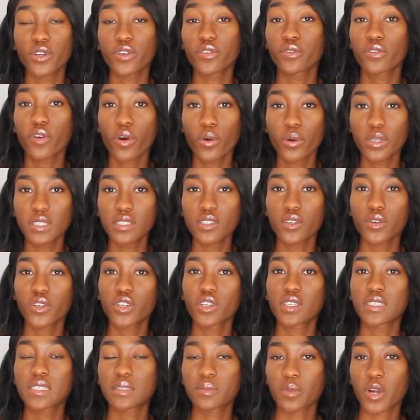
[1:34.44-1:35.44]
you've always known
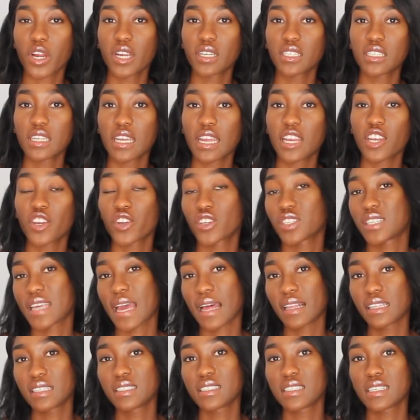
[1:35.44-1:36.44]
you're smart and you're
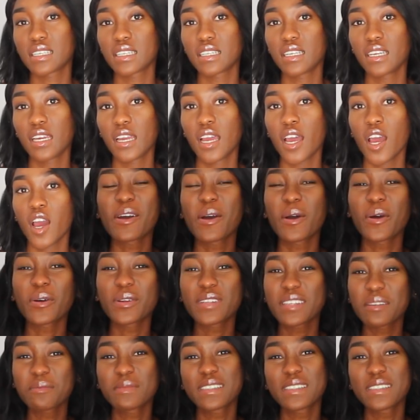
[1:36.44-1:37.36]
talented. Your only